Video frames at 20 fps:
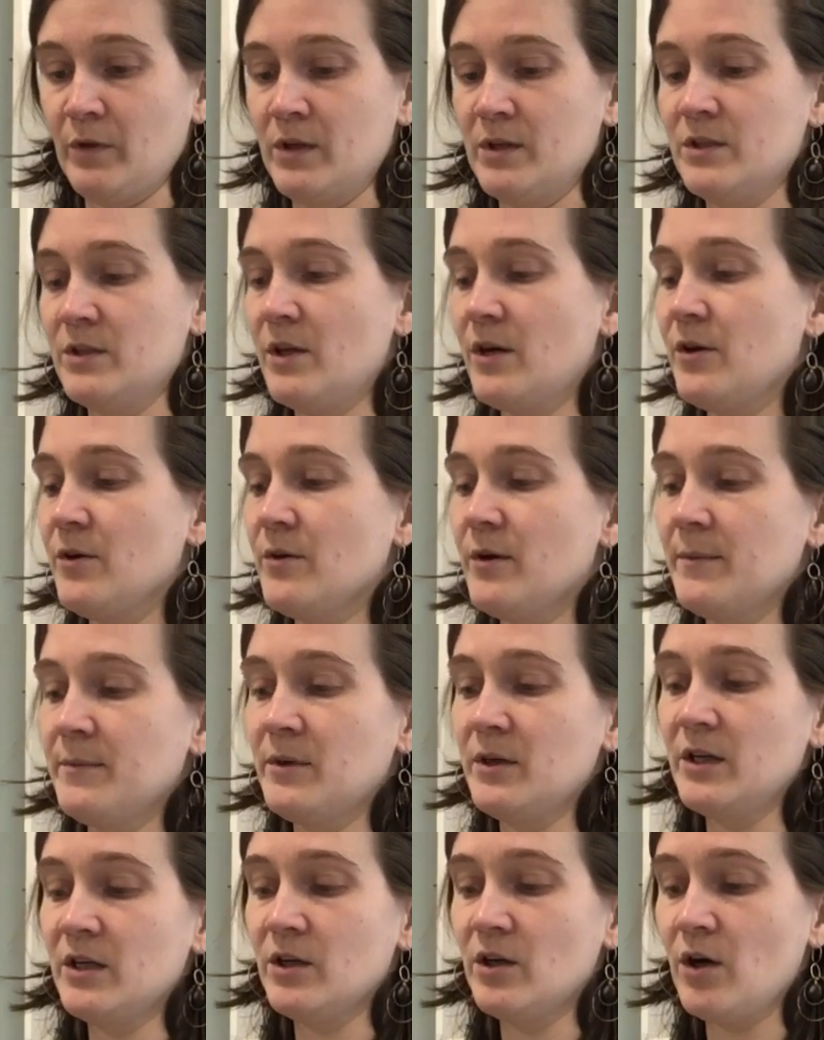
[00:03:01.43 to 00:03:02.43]
So I'm
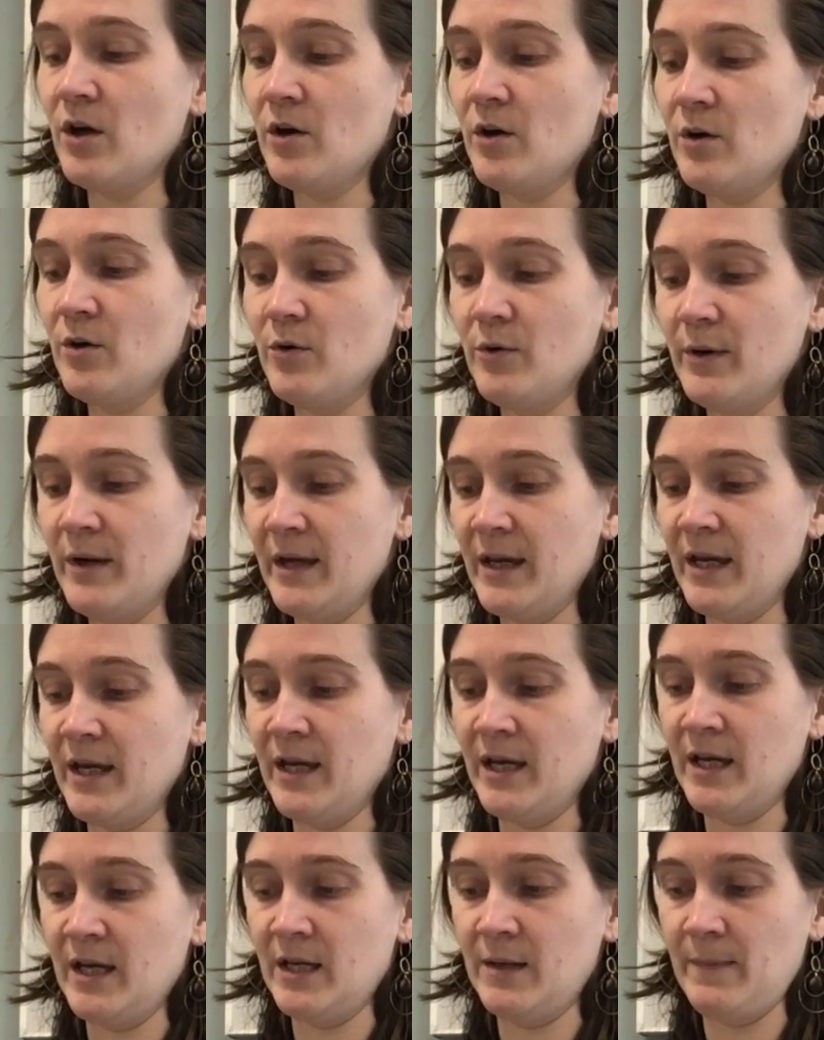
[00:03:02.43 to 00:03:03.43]
gonna go
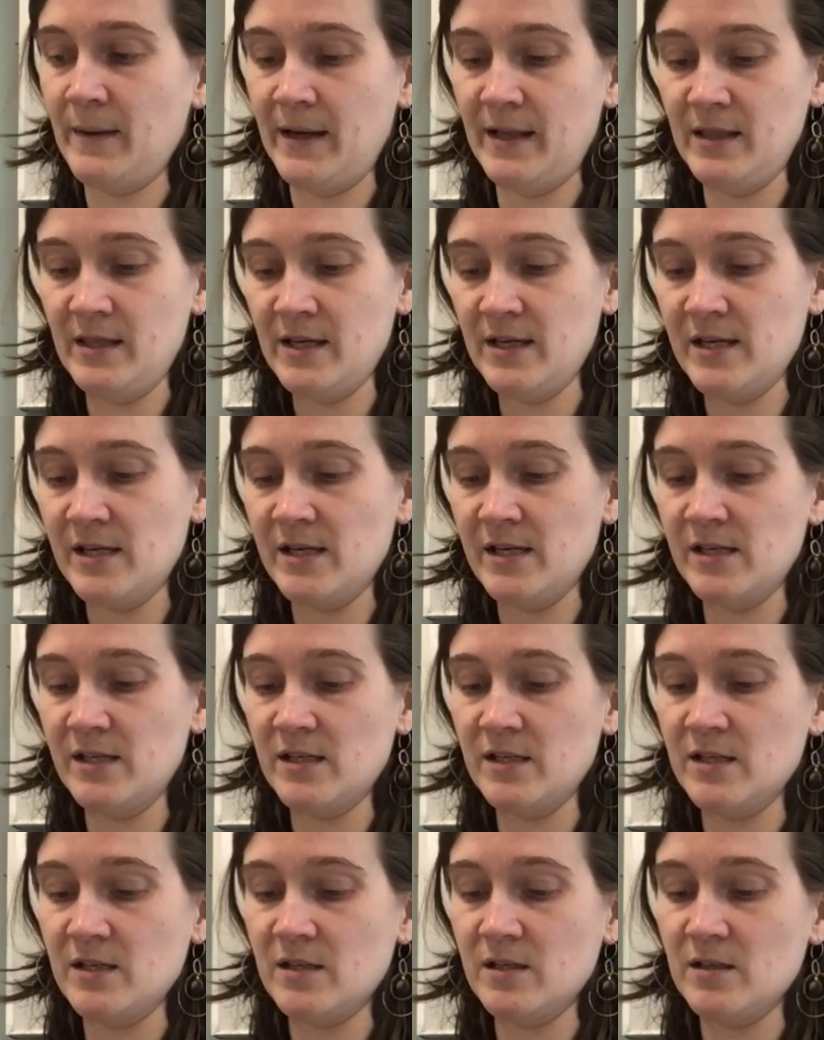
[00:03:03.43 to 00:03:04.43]
and paint
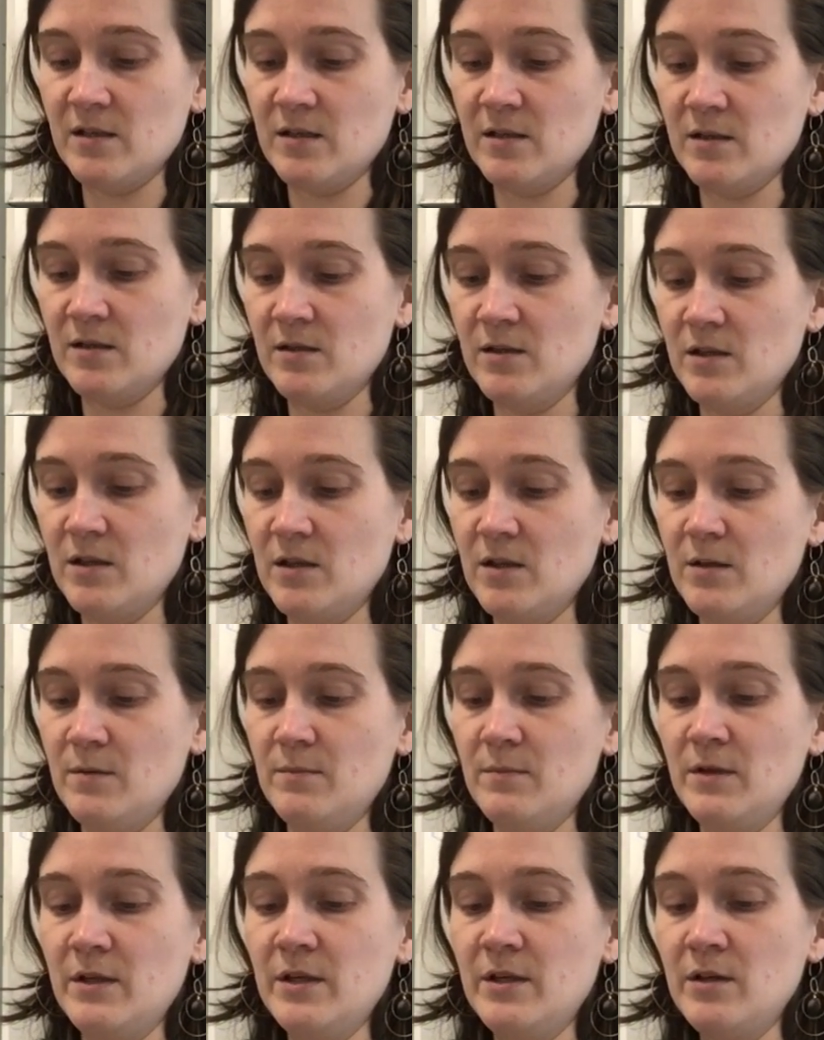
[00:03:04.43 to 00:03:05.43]
this
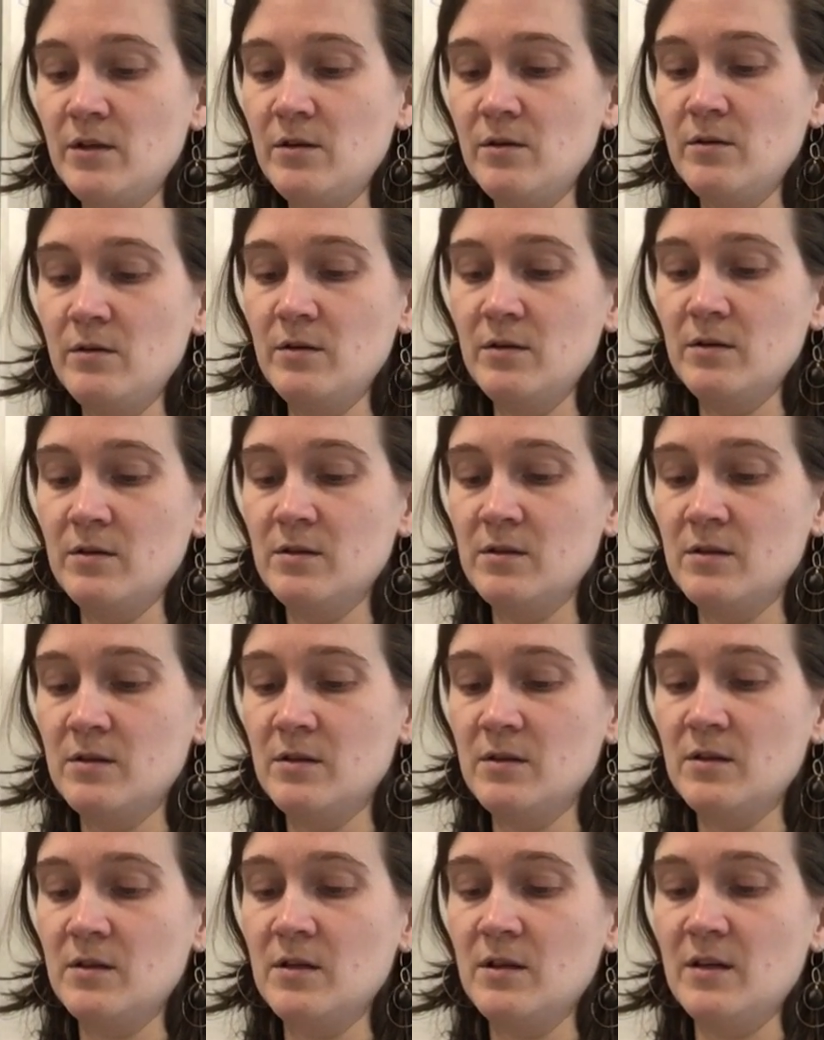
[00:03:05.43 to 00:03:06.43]
blue.
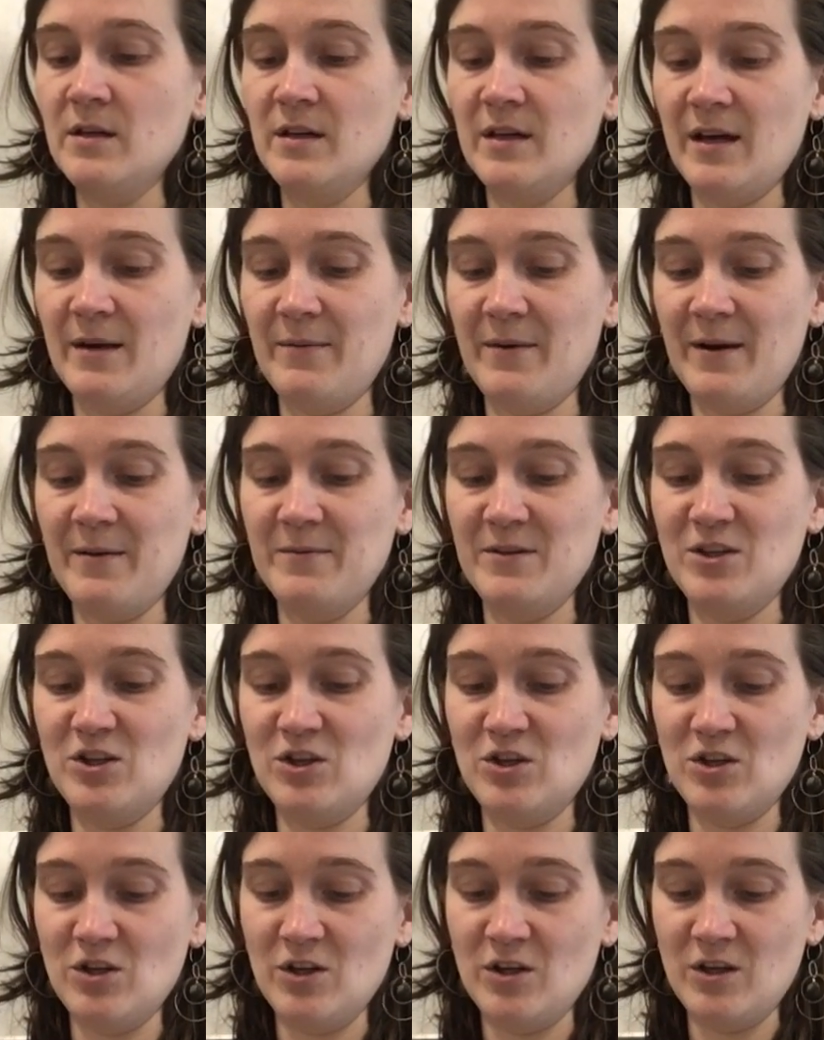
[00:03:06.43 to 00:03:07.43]
I probably
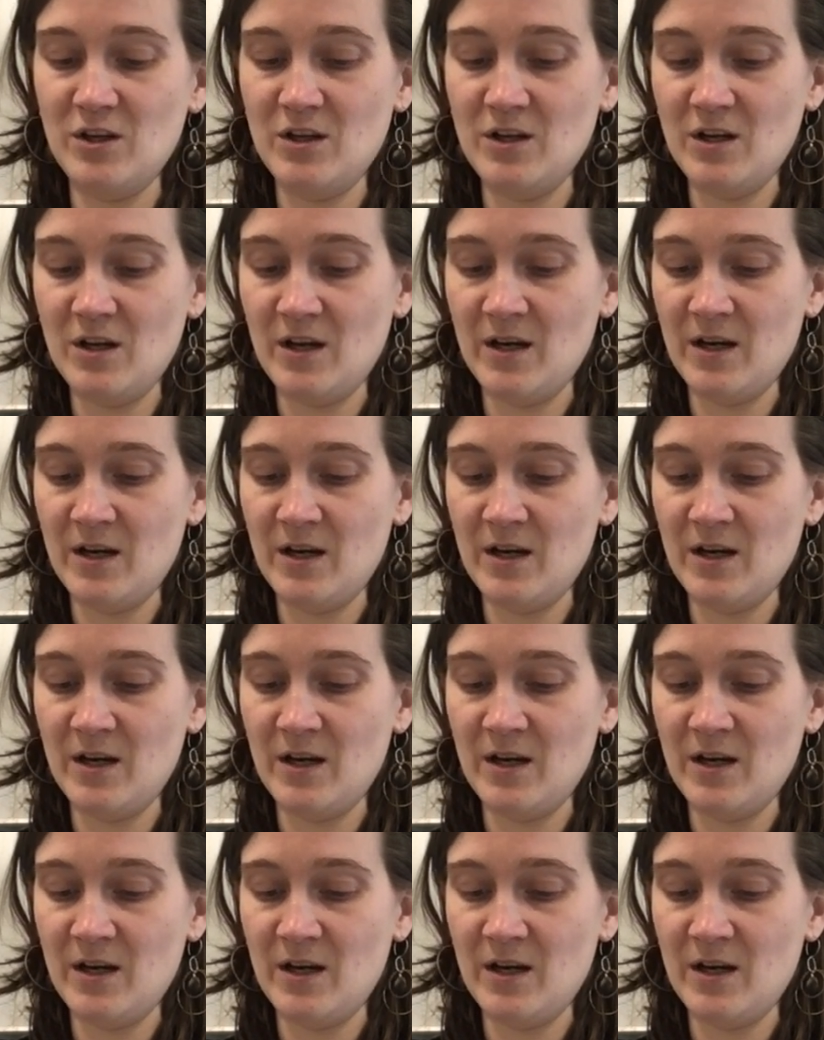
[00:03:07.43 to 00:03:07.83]
should,